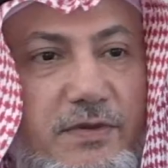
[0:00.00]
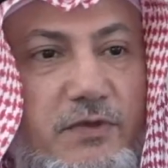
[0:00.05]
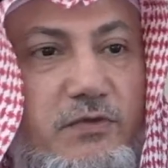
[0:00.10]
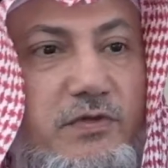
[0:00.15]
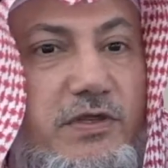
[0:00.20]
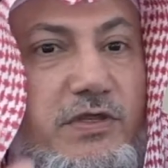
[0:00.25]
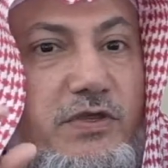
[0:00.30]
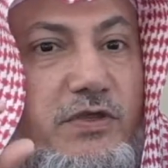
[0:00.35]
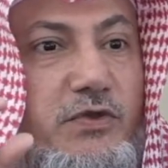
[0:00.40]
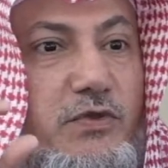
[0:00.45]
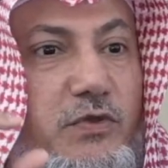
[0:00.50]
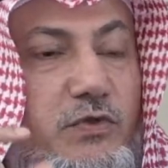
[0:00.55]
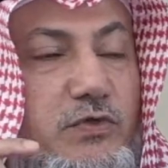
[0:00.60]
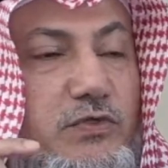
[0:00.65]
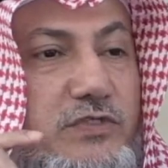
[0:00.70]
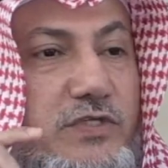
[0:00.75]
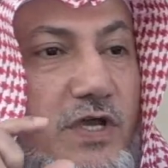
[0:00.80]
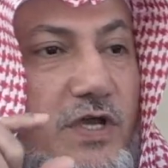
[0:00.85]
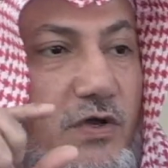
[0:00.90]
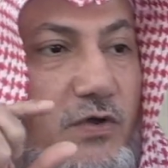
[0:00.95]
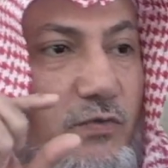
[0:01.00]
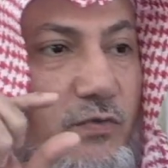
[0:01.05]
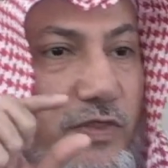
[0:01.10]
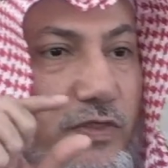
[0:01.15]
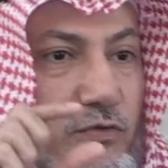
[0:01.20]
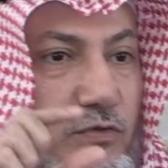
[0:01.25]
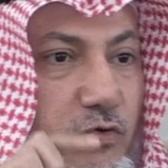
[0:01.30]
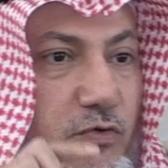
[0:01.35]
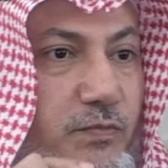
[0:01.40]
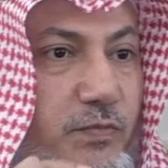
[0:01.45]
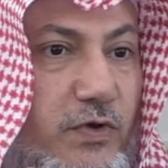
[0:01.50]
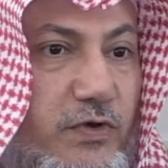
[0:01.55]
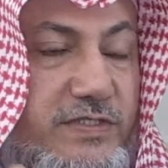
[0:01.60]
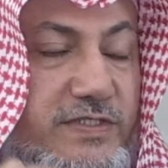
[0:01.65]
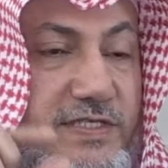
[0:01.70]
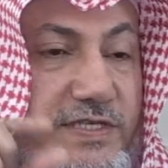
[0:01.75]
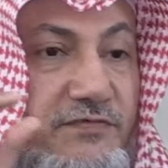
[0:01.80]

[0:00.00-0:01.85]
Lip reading: but we'll conclude with two points.